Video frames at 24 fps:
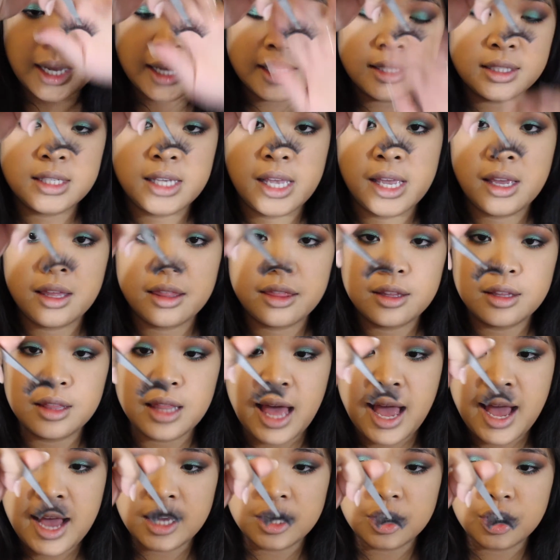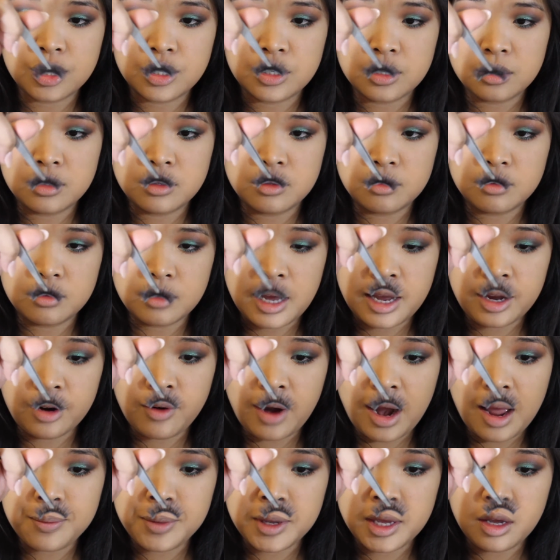I take the lash, I
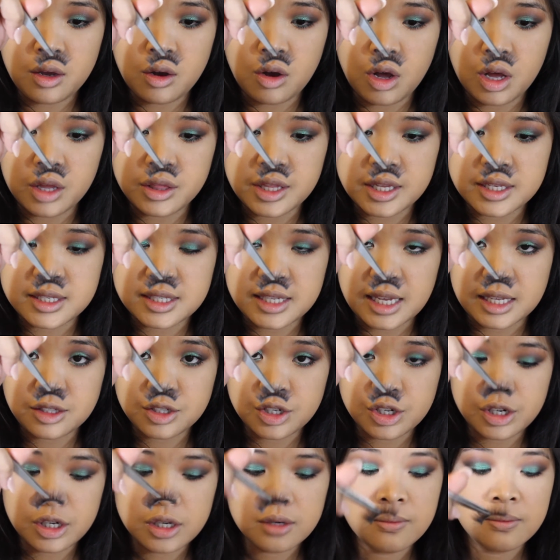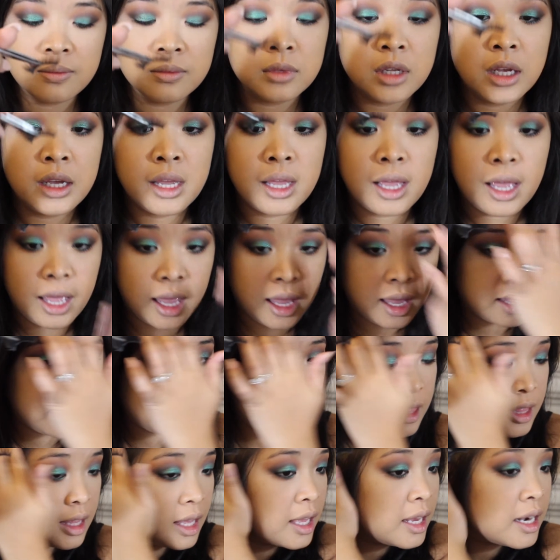grab it on the center,
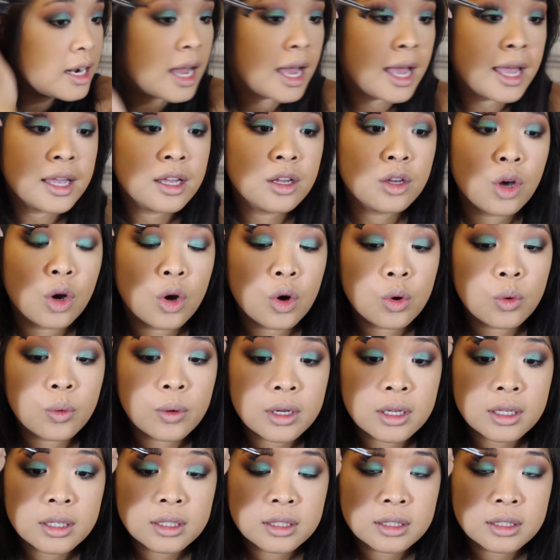and then I go